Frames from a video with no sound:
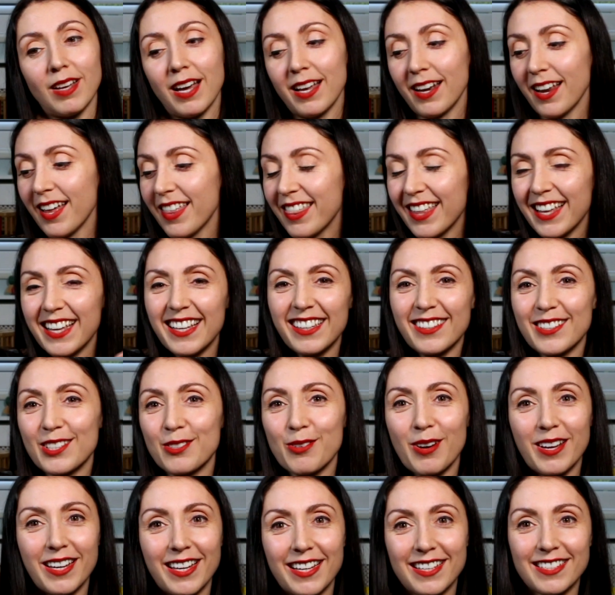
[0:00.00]
And I think it looks
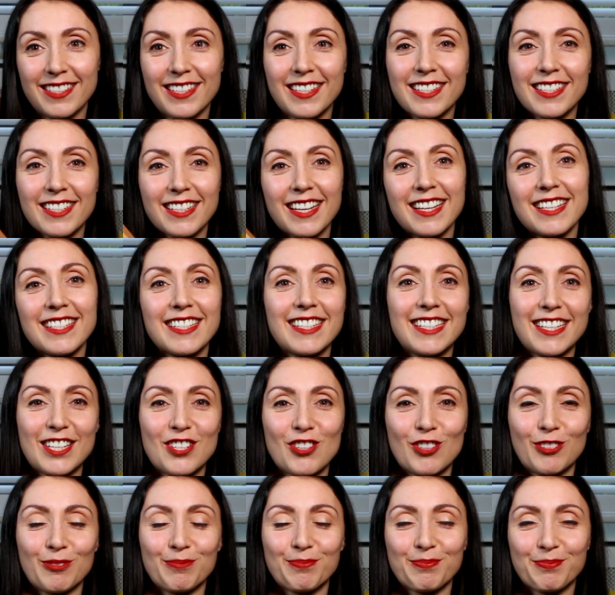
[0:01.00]
quite nice. It's a nice
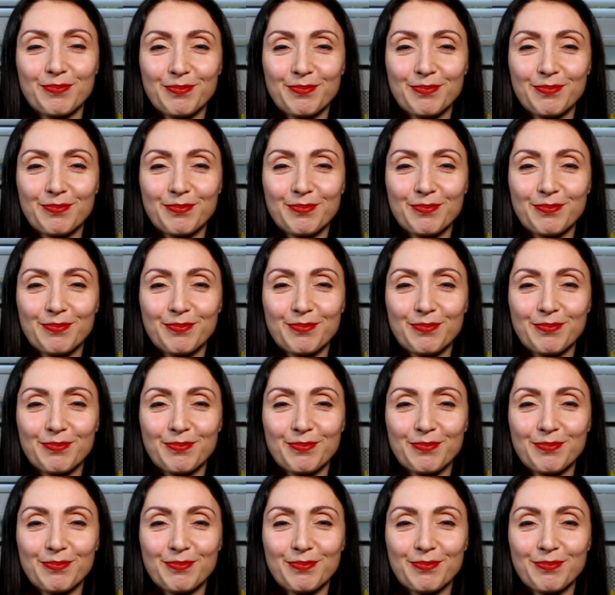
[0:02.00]
addition